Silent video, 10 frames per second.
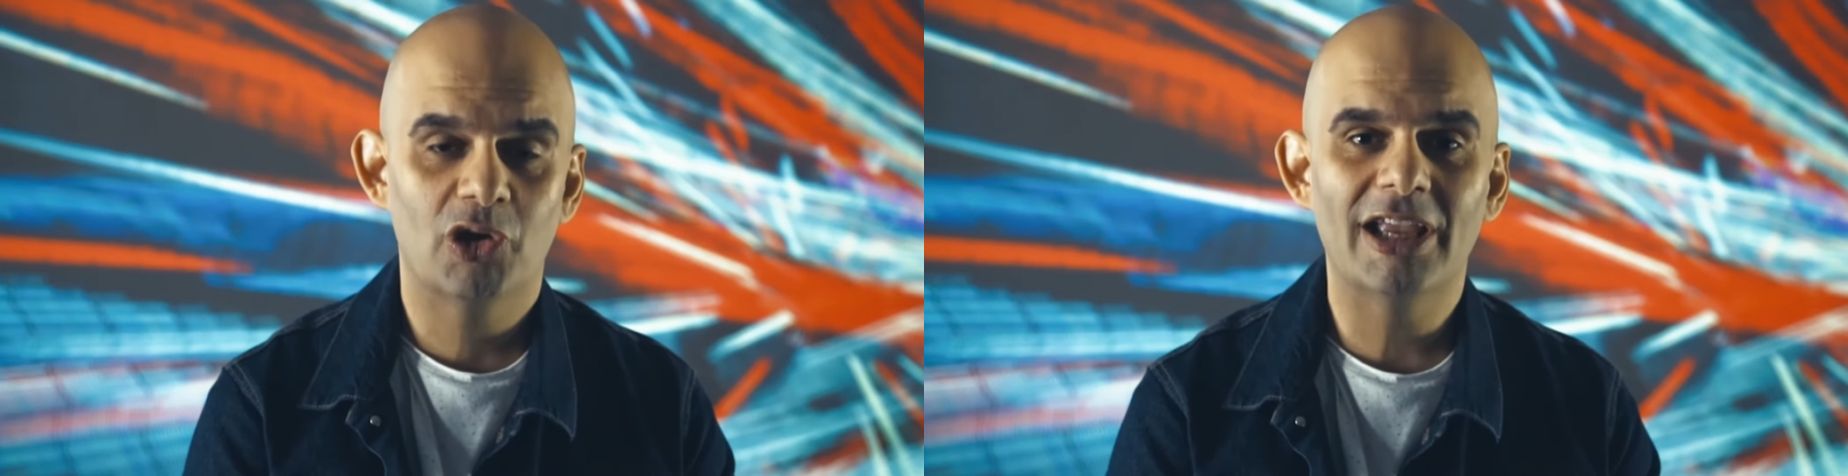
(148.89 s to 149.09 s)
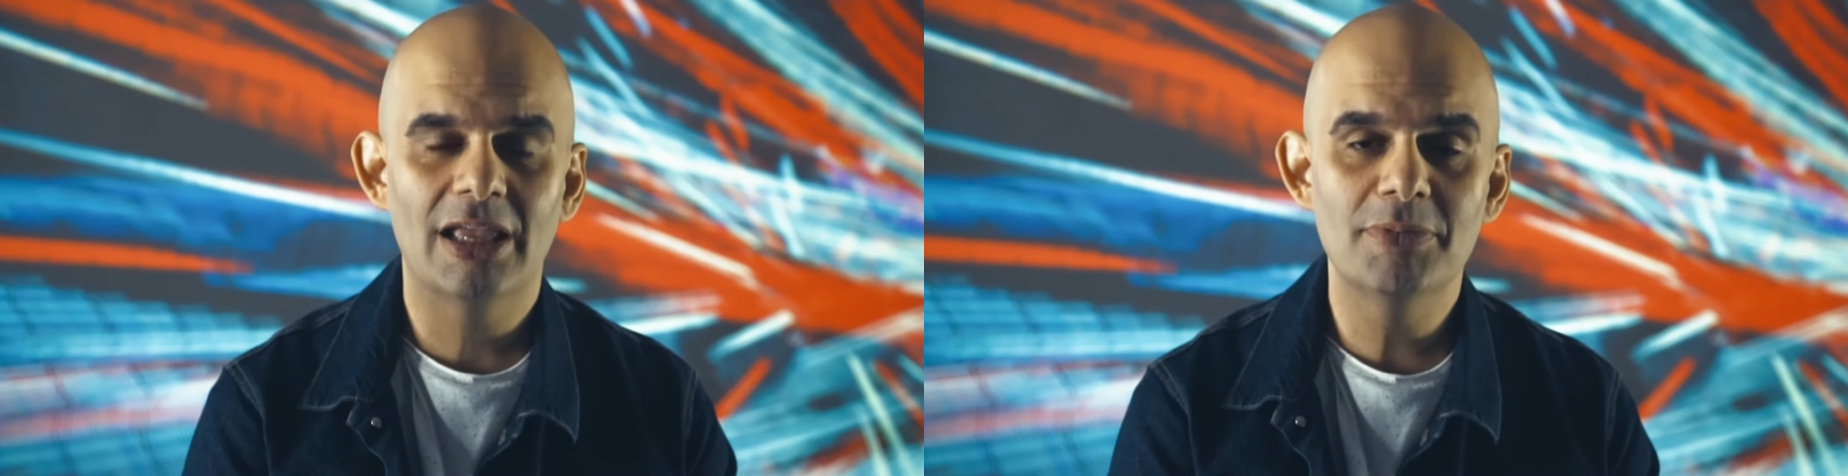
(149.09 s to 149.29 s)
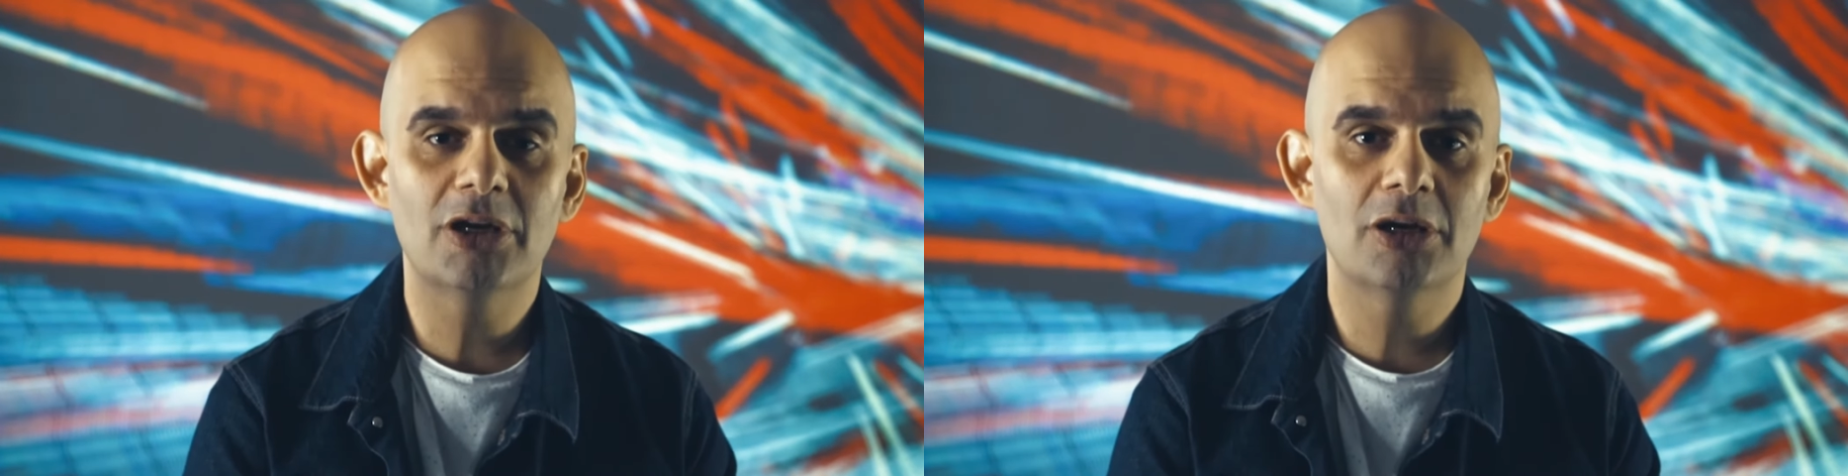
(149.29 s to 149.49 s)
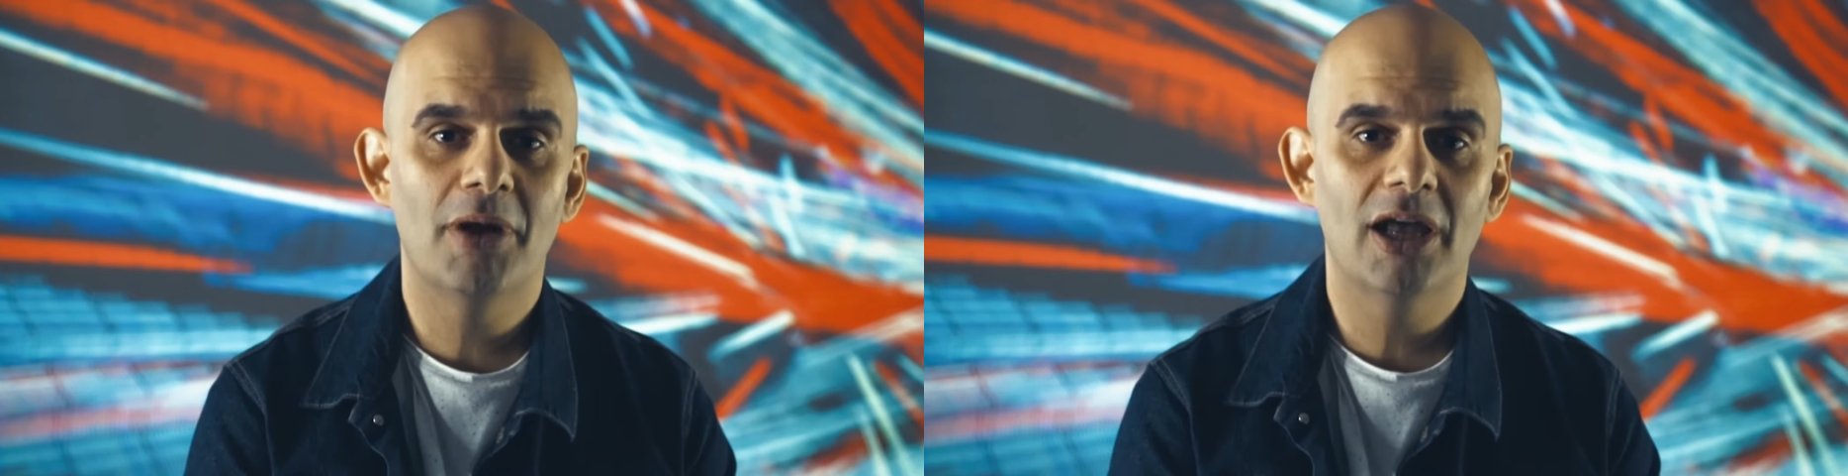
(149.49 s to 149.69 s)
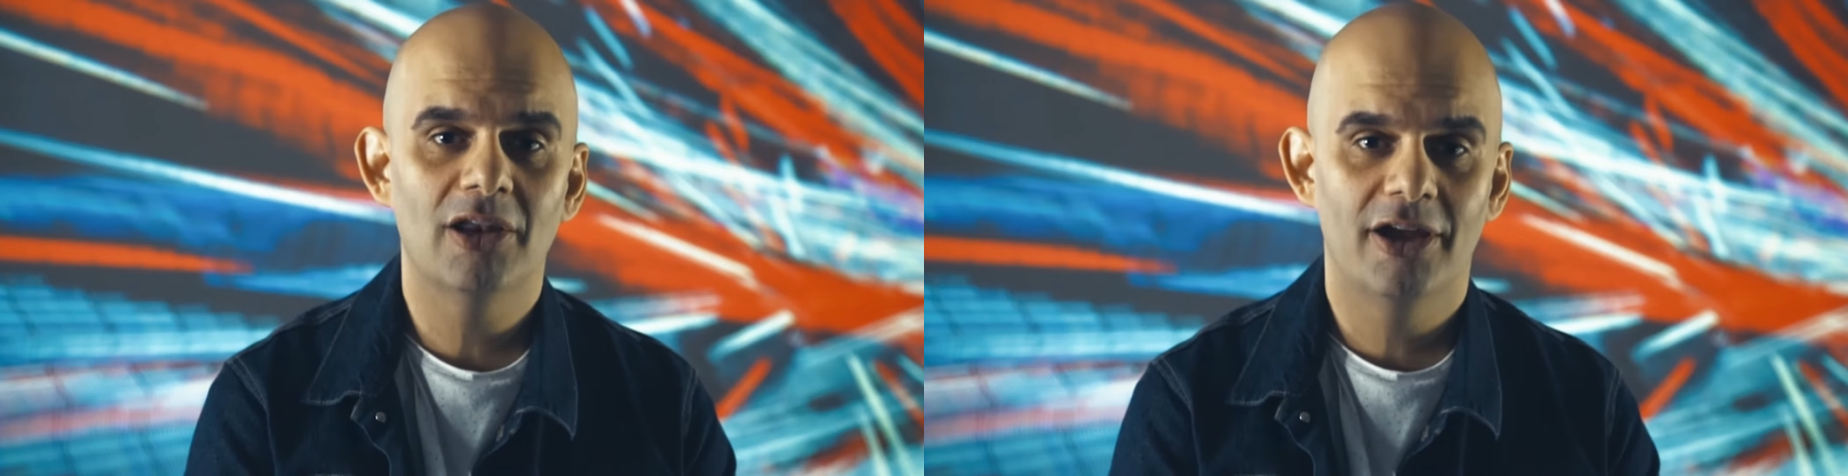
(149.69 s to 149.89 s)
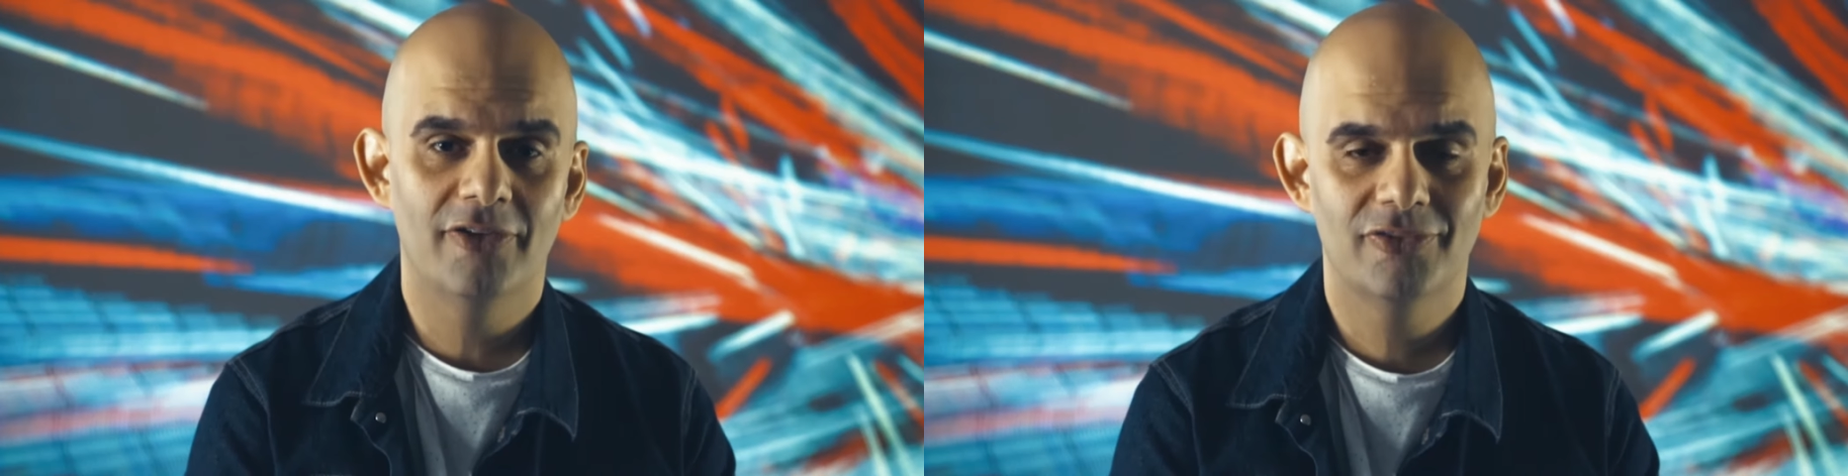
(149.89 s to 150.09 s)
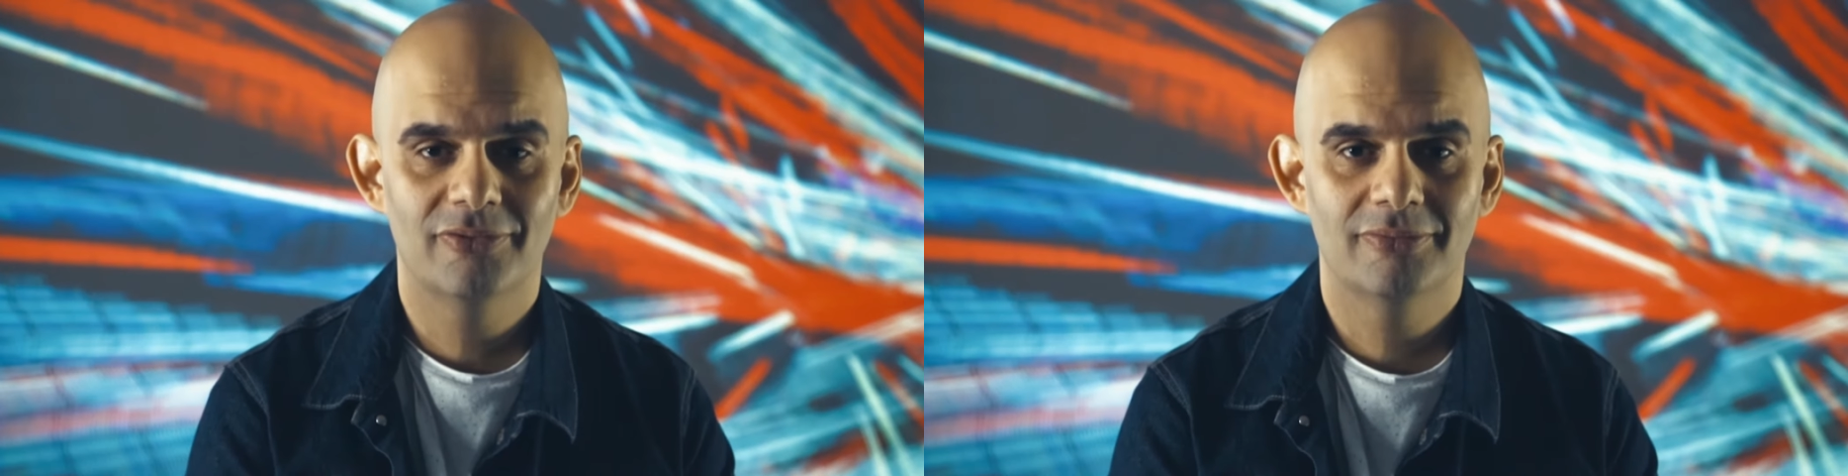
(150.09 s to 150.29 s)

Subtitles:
I committed my life